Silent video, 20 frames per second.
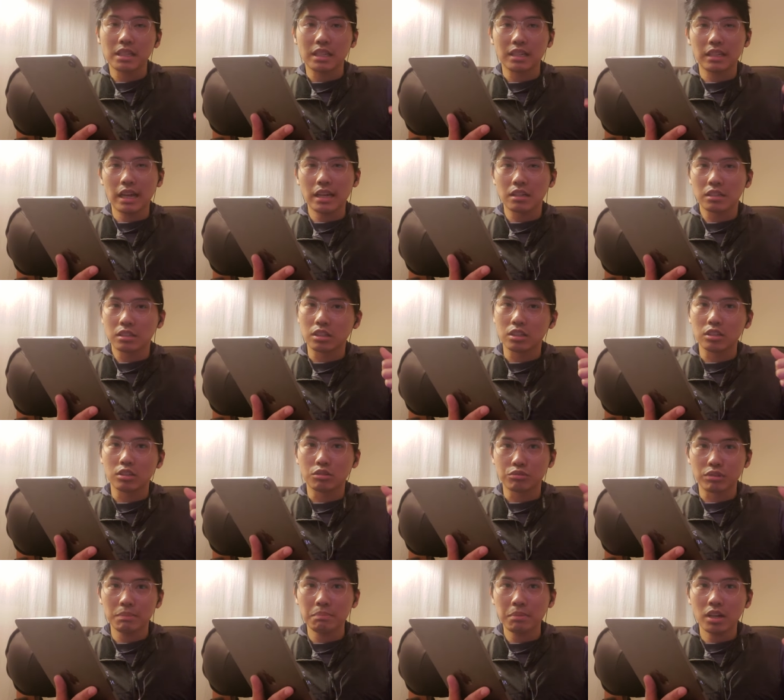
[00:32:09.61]
and get a good
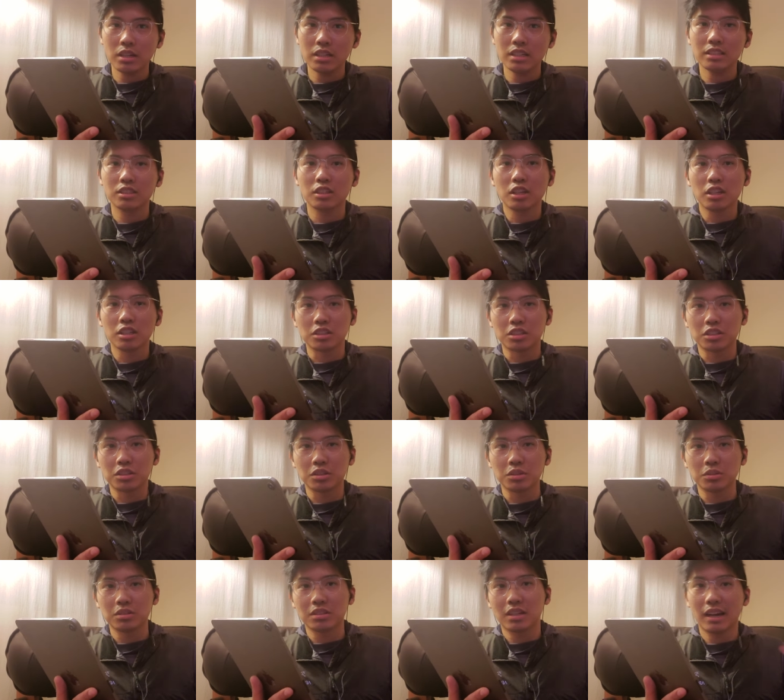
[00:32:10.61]
grip on it
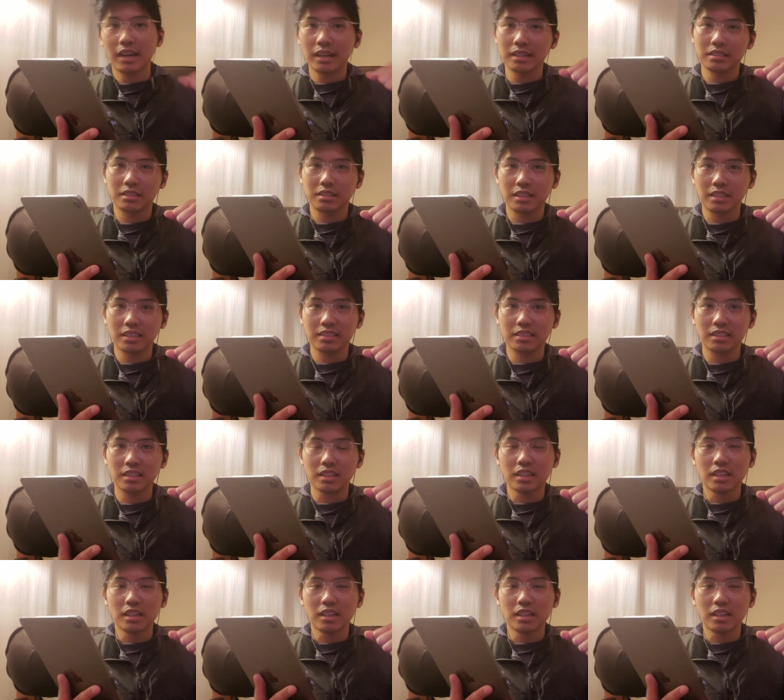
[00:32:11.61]
to tighten it.